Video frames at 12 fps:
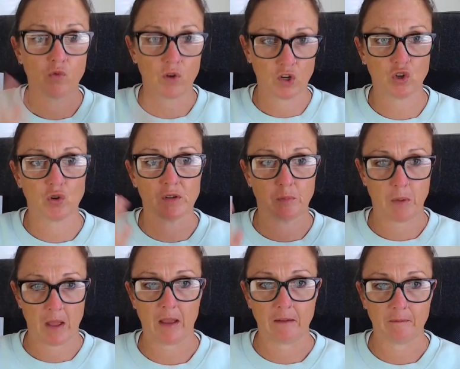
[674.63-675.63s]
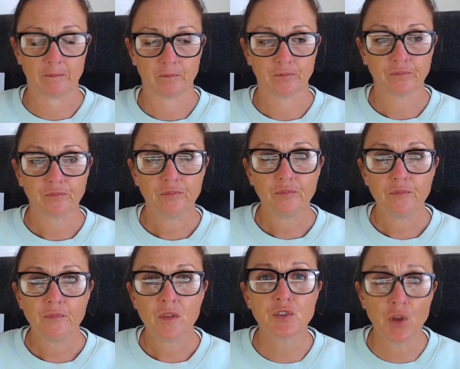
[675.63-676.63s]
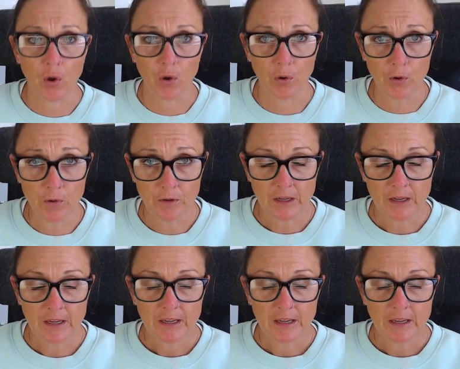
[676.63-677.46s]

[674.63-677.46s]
reduce pain. So,